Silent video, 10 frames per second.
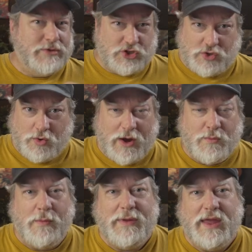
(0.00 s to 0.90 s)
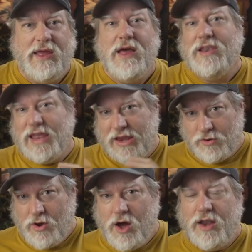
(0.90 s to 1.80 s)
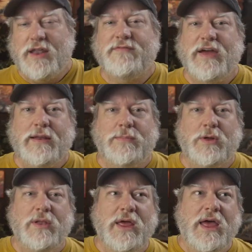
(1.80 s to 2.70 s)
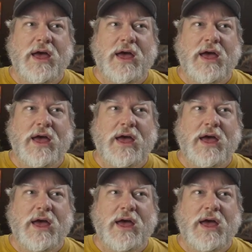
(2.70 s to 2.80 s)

sure it will be later on available